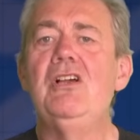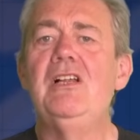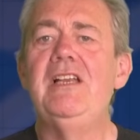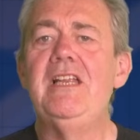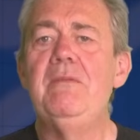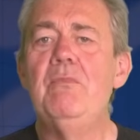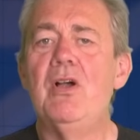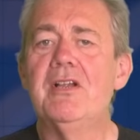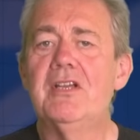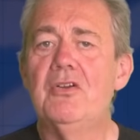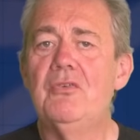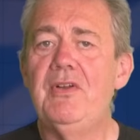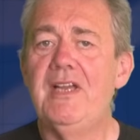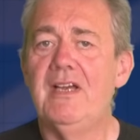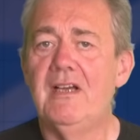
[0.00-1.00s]
early in my
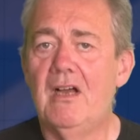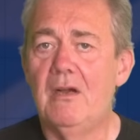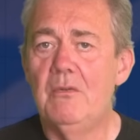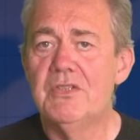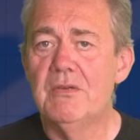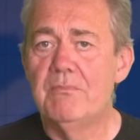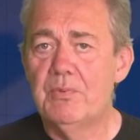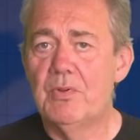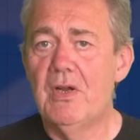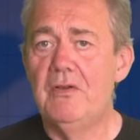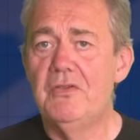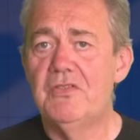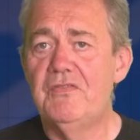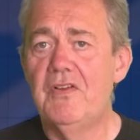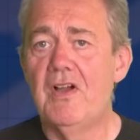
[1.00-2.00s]
career, I was
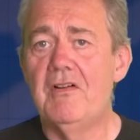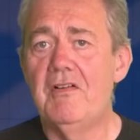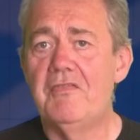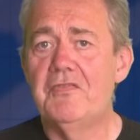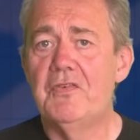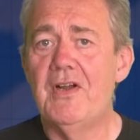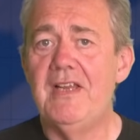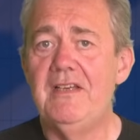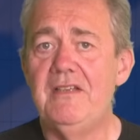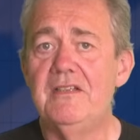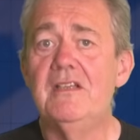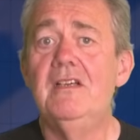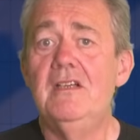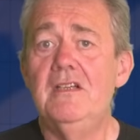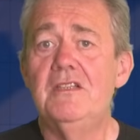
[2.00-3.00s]
approached via a friend
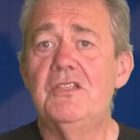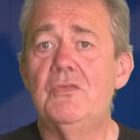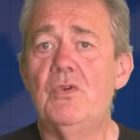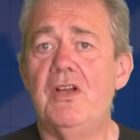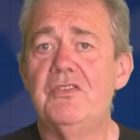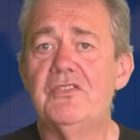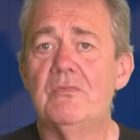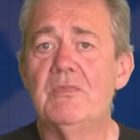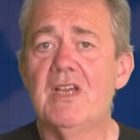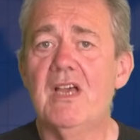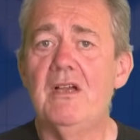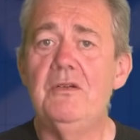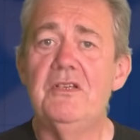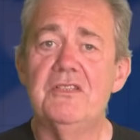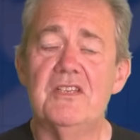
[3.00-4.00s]
to write some
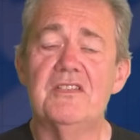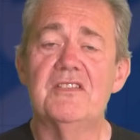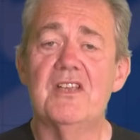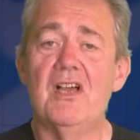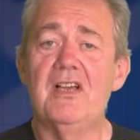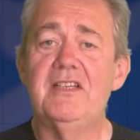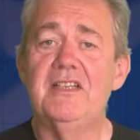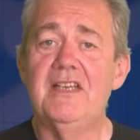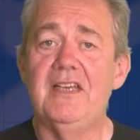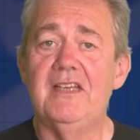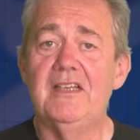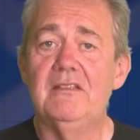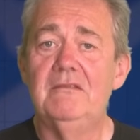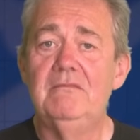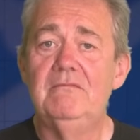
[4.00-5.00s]
code as a side
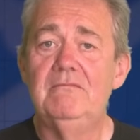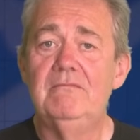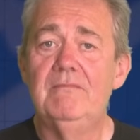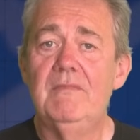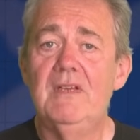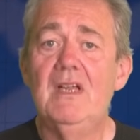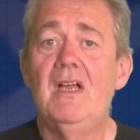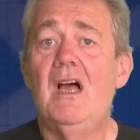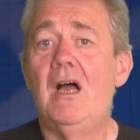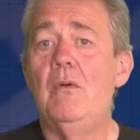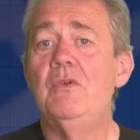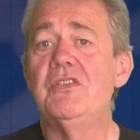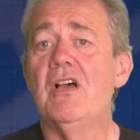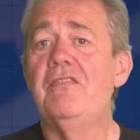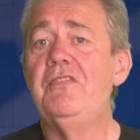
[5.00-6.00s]
gig. I
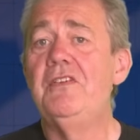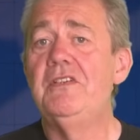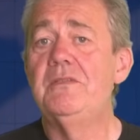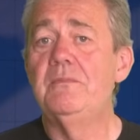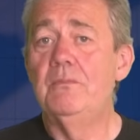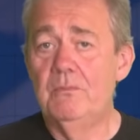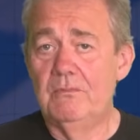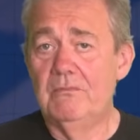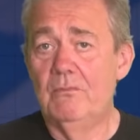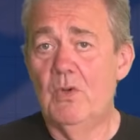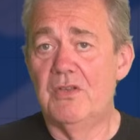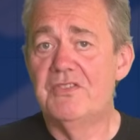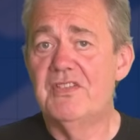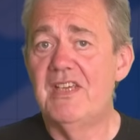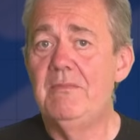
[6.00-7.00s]
was offered
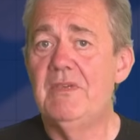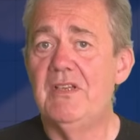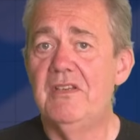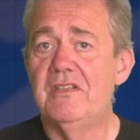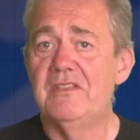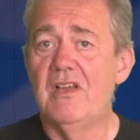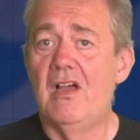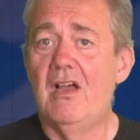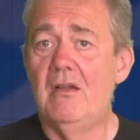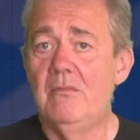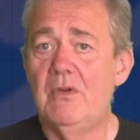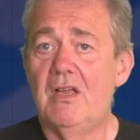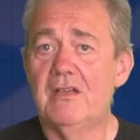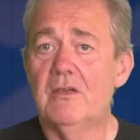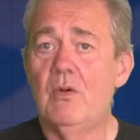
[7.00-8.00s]
what seemed at the
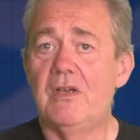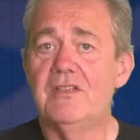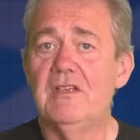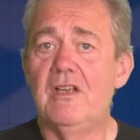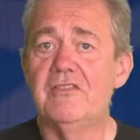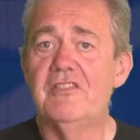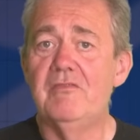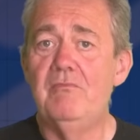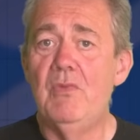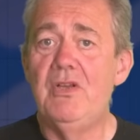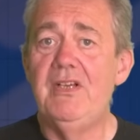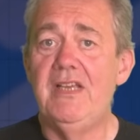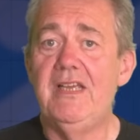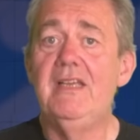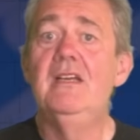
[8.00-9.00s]
time like quite a lot of
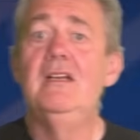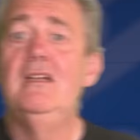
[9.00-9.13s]
money